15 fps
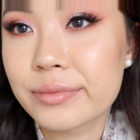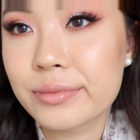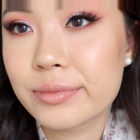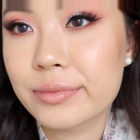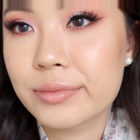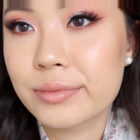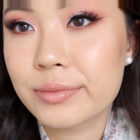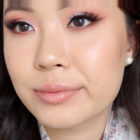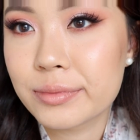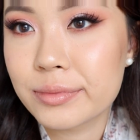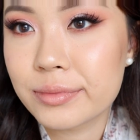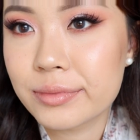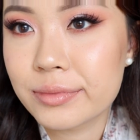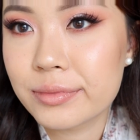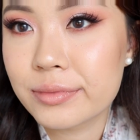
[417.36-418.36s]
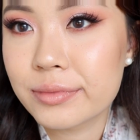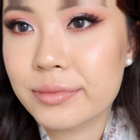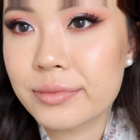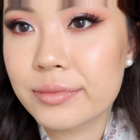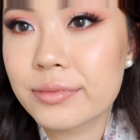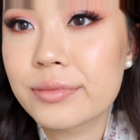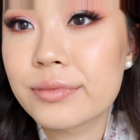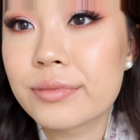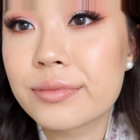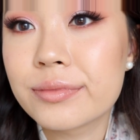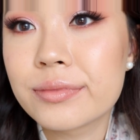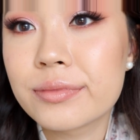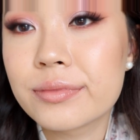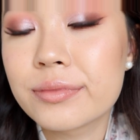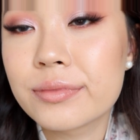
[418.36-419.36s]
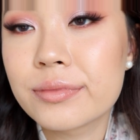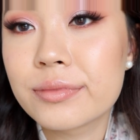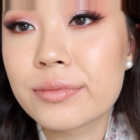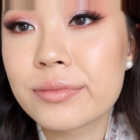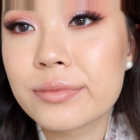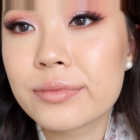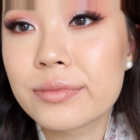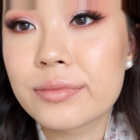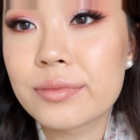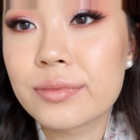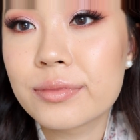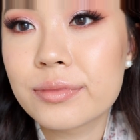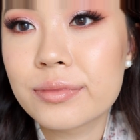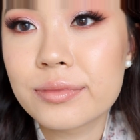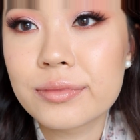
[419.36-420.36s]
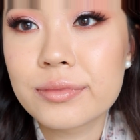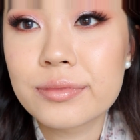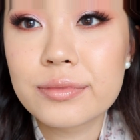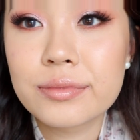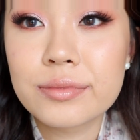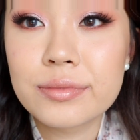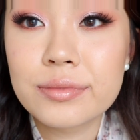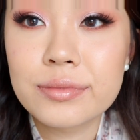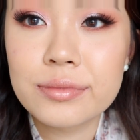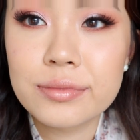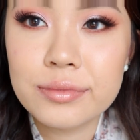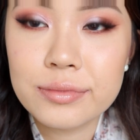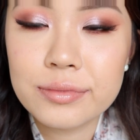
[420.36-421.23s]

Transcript: (silence)